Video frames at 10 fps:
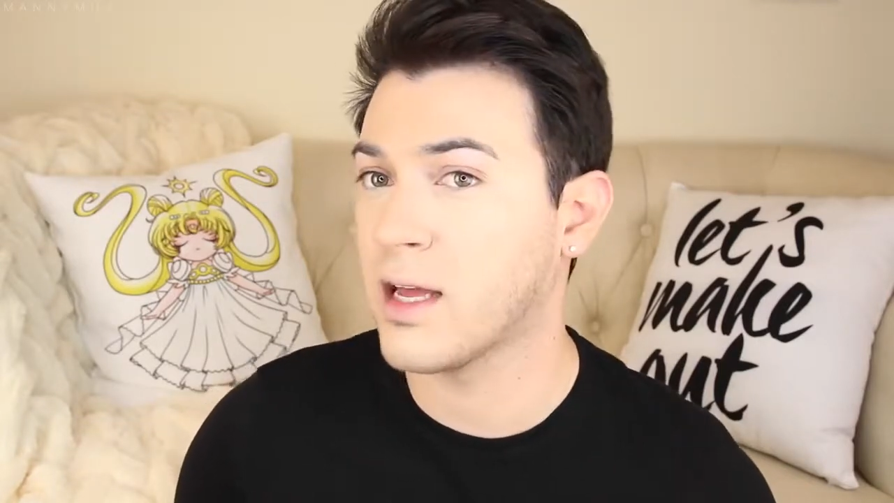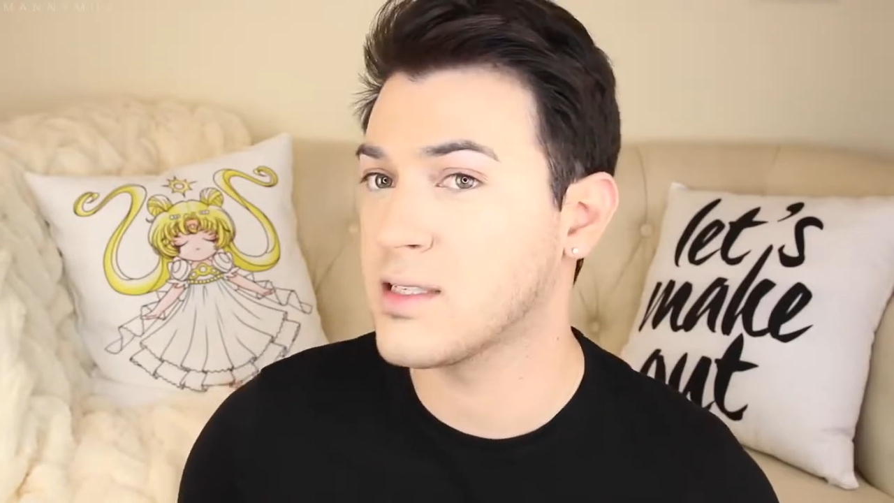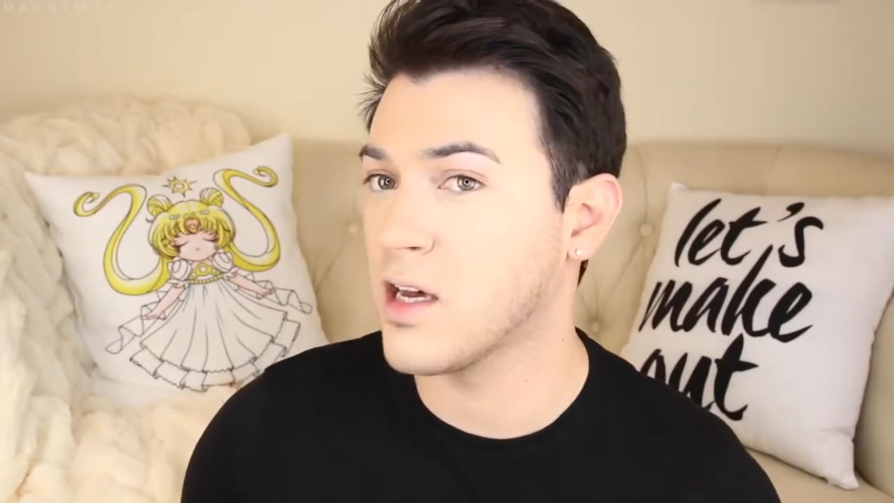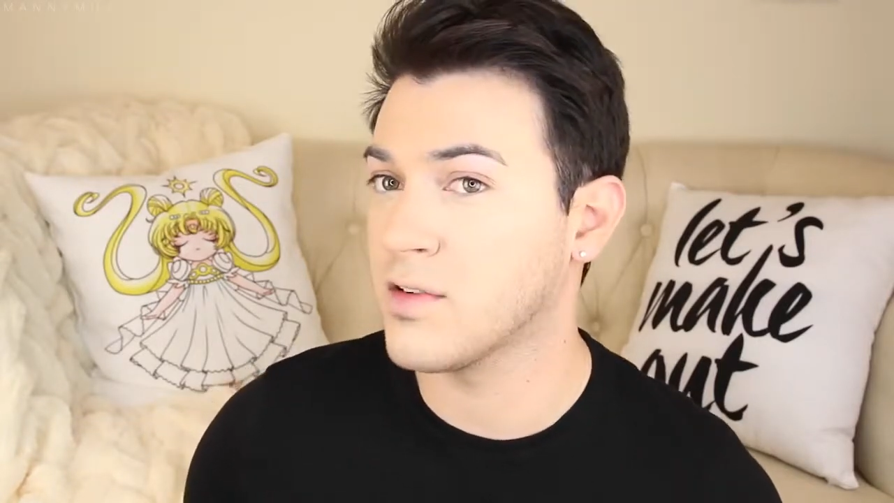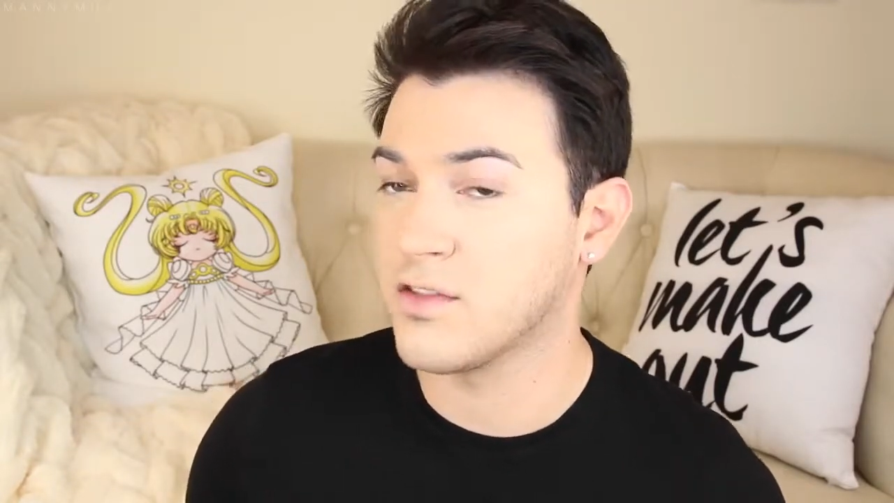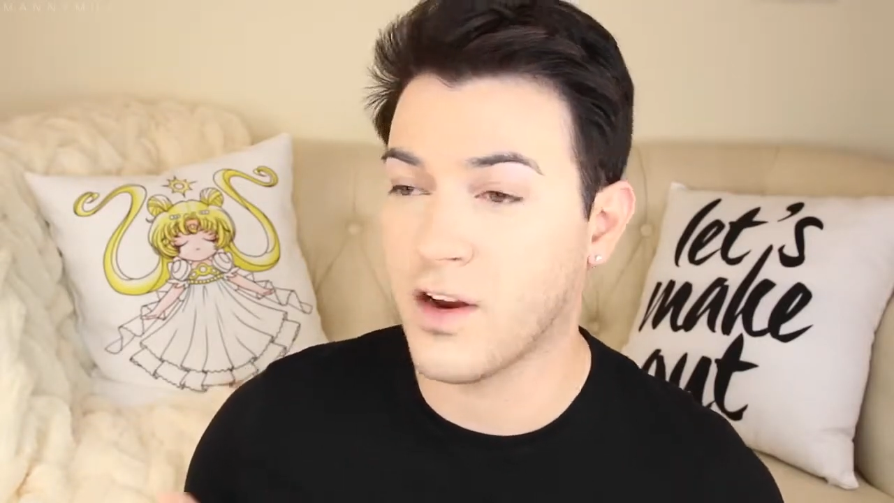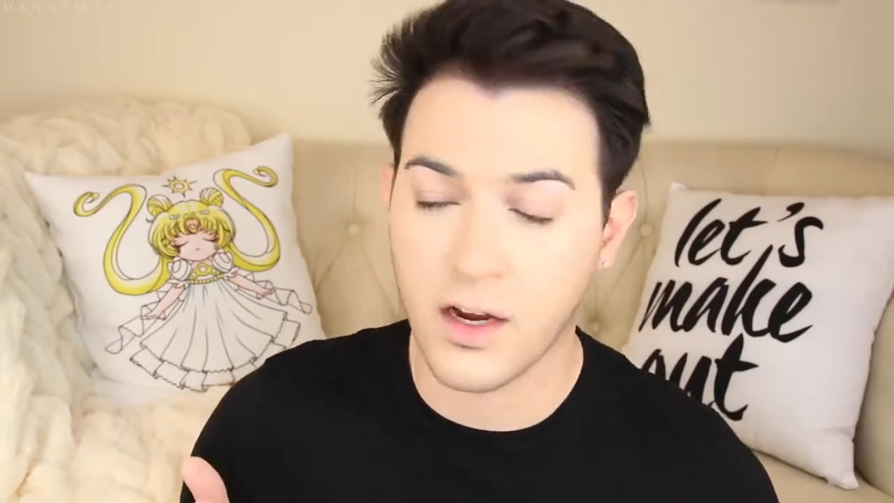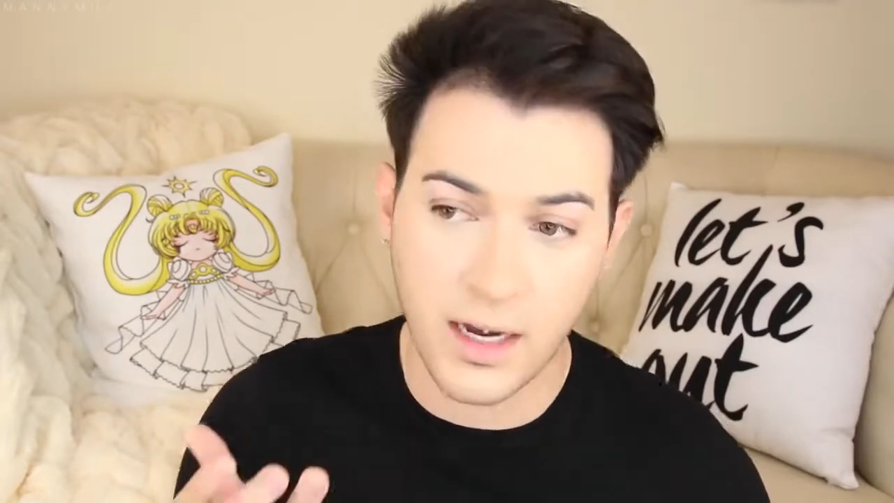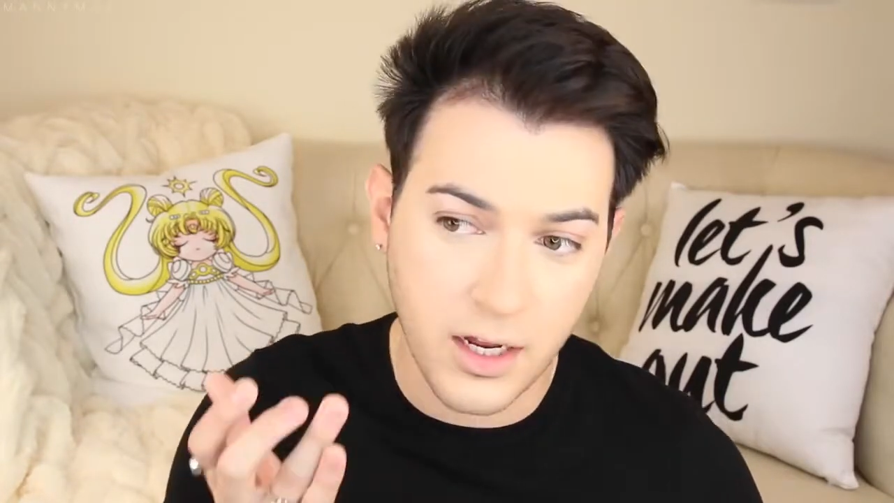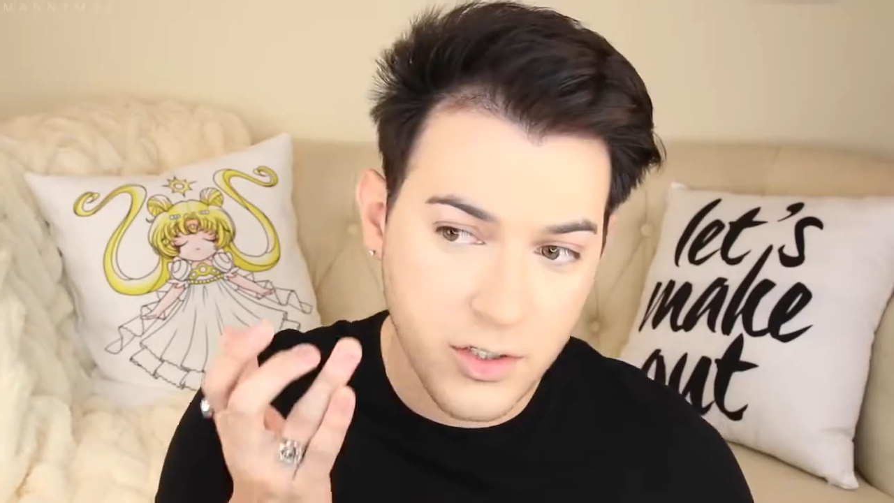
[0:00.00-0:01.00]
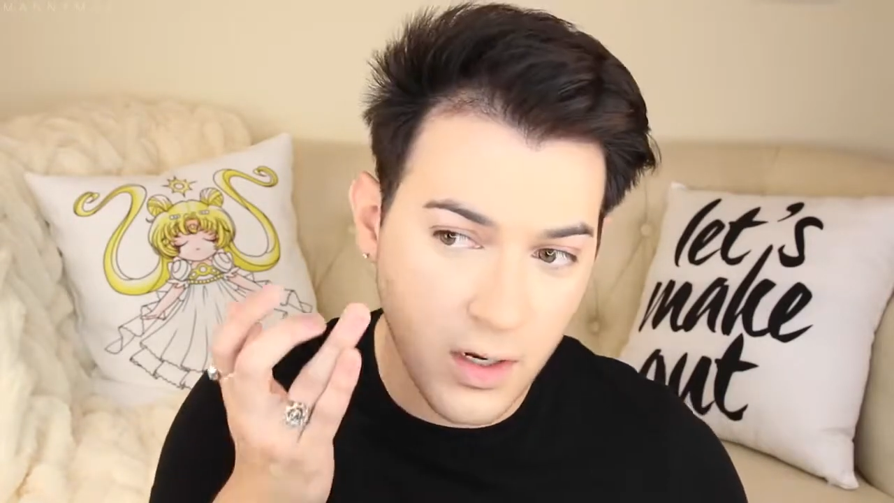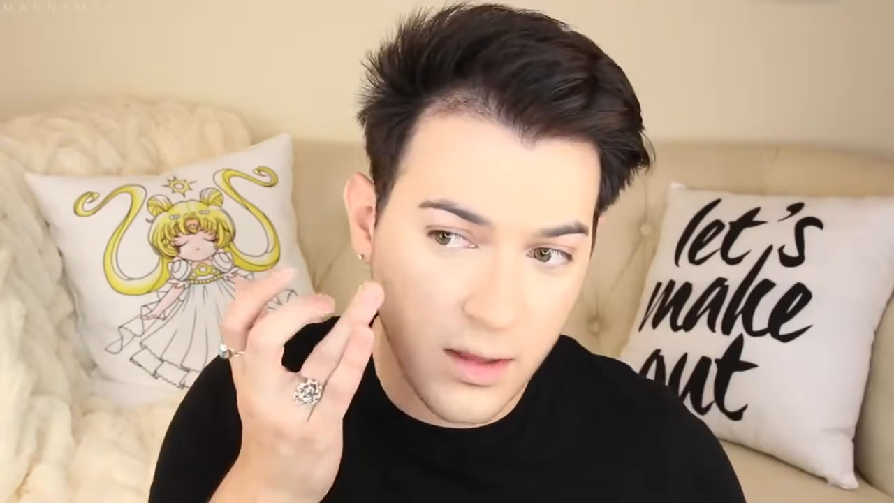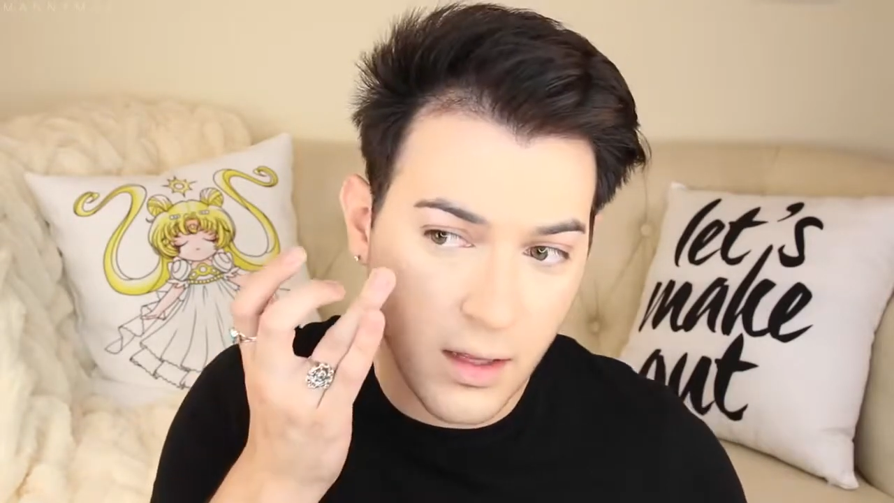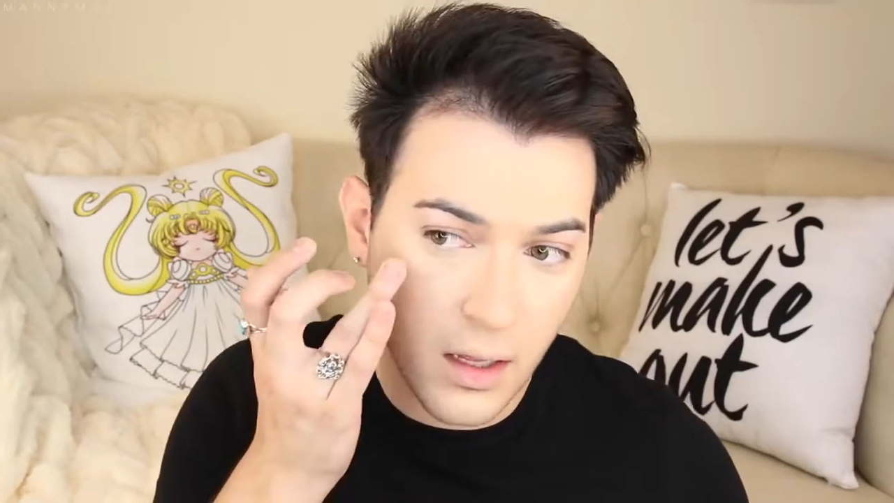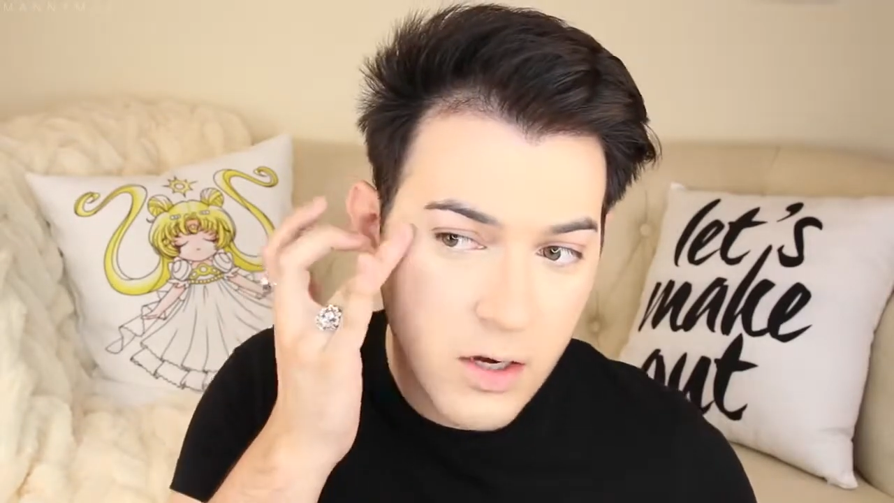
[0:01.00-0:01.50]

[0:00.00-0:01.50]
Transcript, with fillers: itself is very natural, I think.